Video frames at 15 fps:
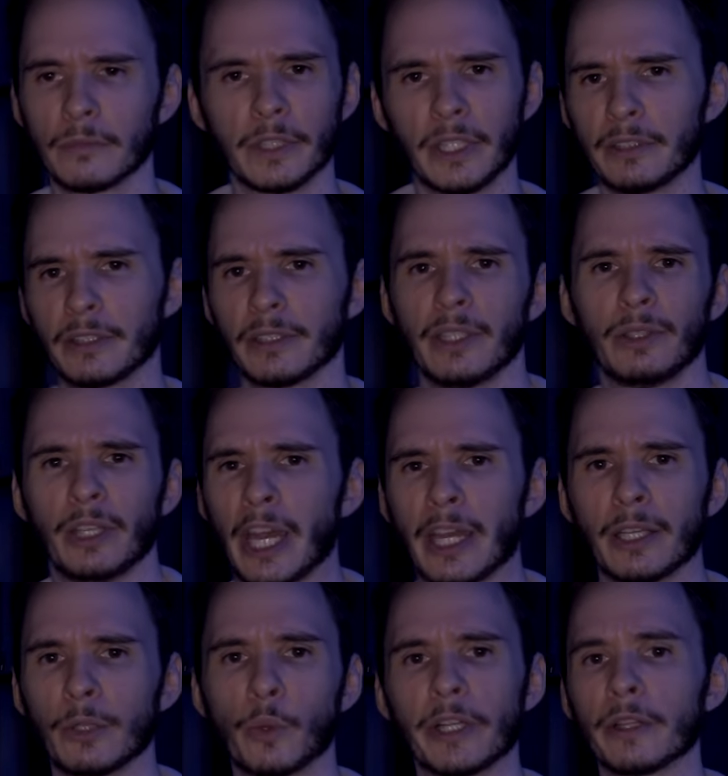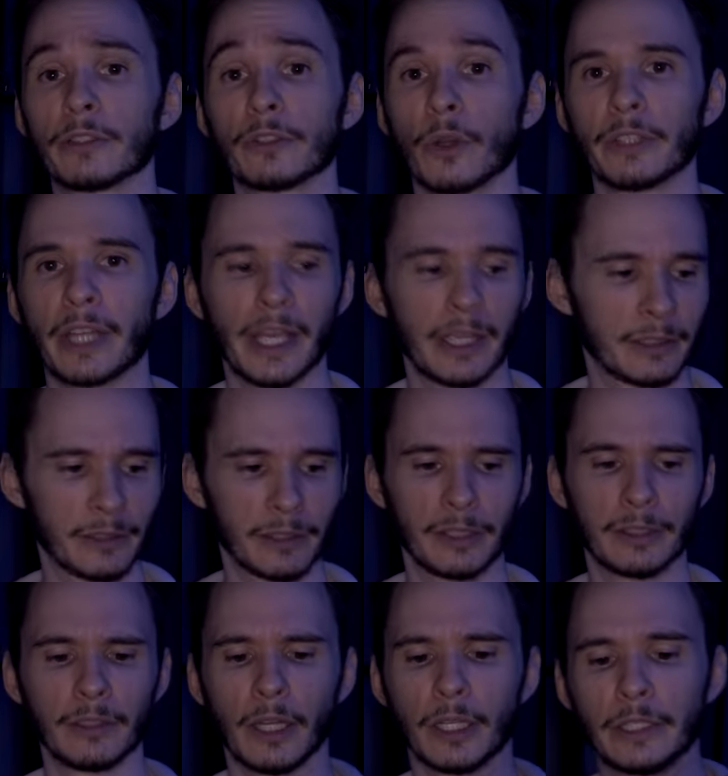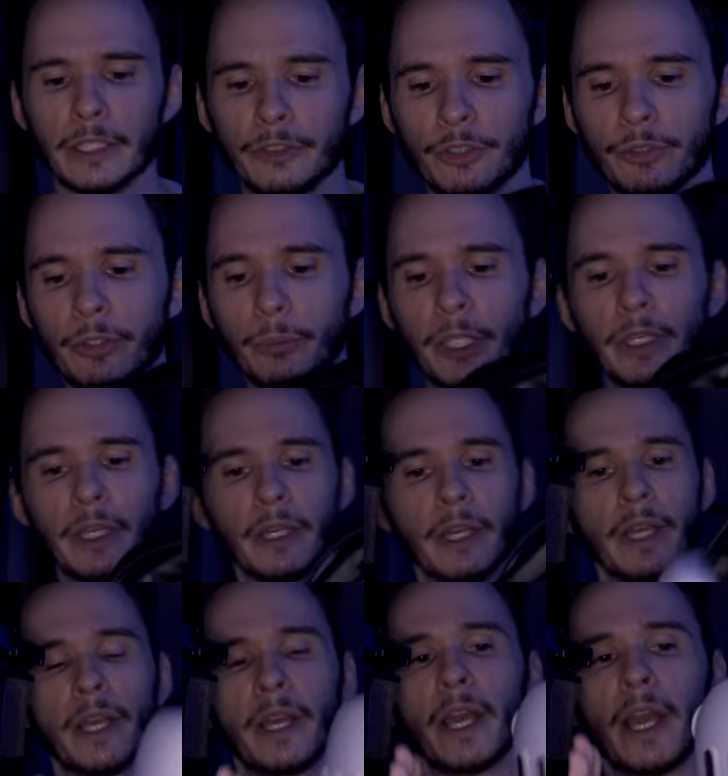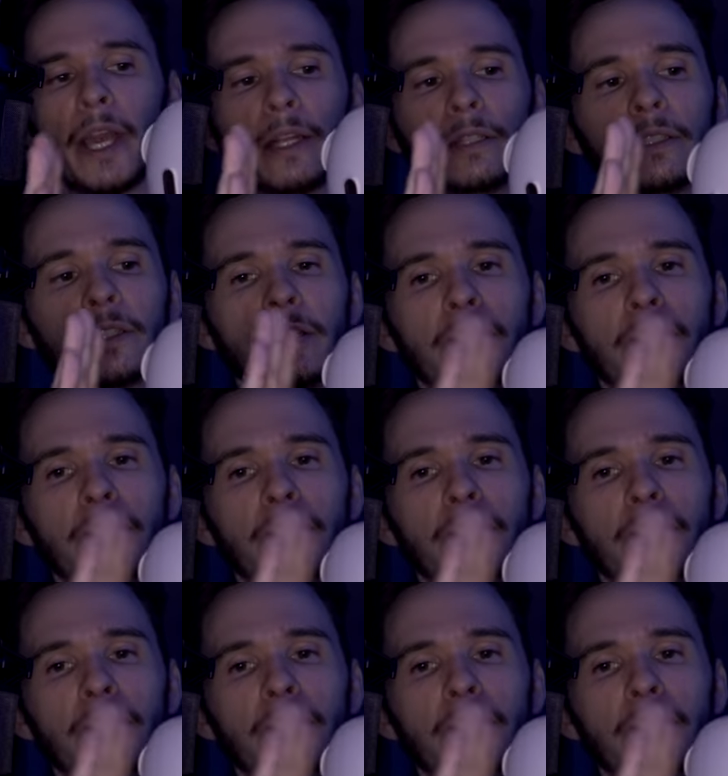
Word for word: this it, I could wear this all day. It's it's not an issue to me, and